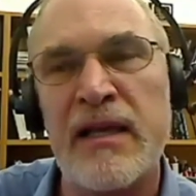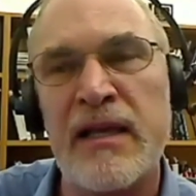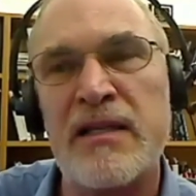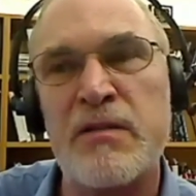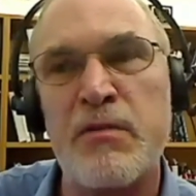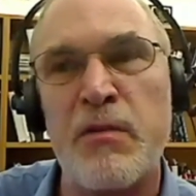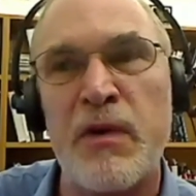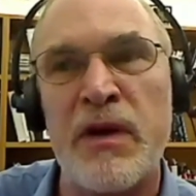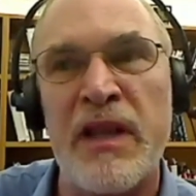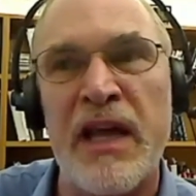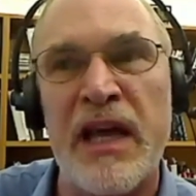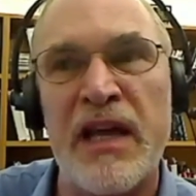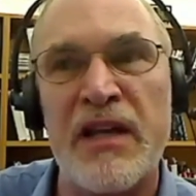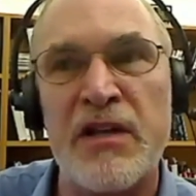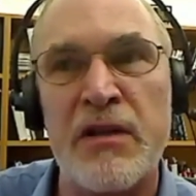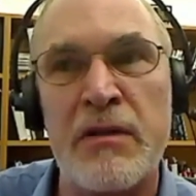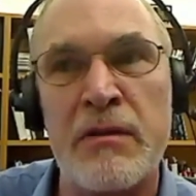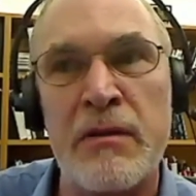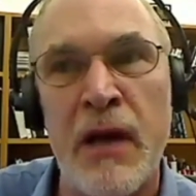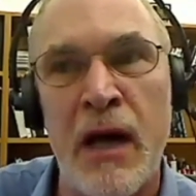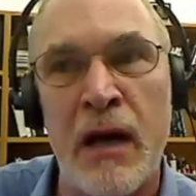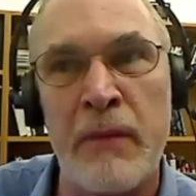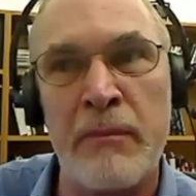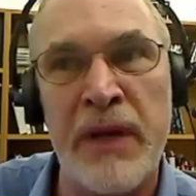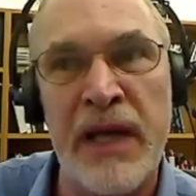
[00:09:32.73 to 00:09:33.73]
when they
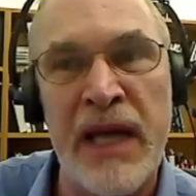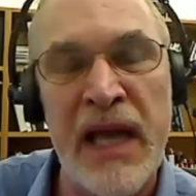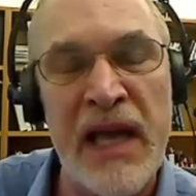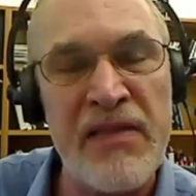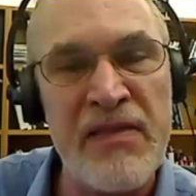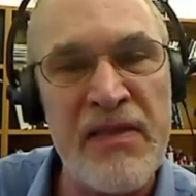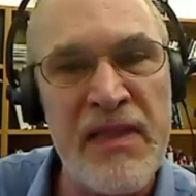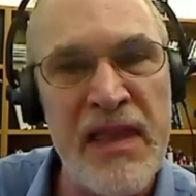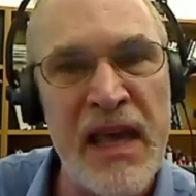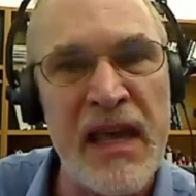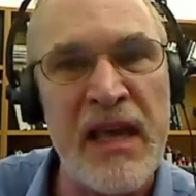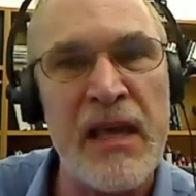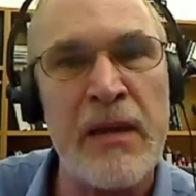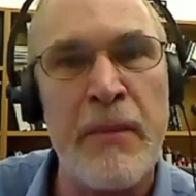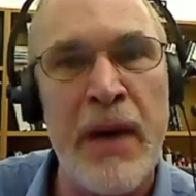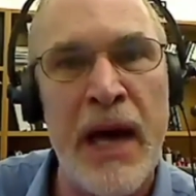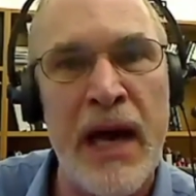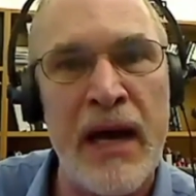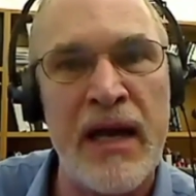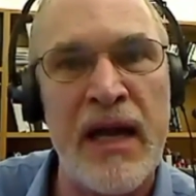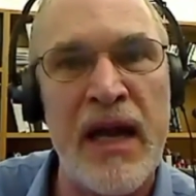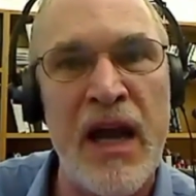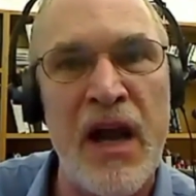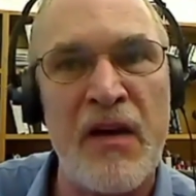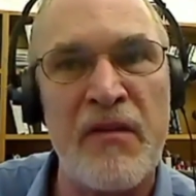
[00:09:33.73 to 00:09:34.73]
begin thinking about it
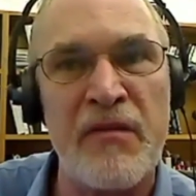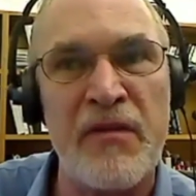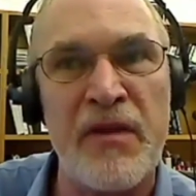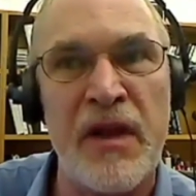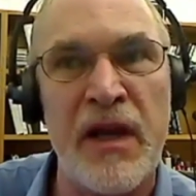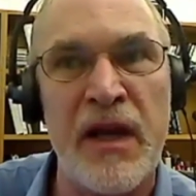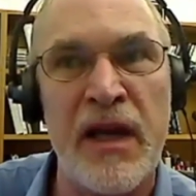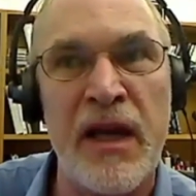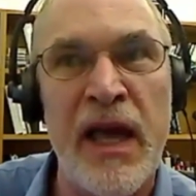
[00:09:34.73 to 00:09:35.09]
carefully.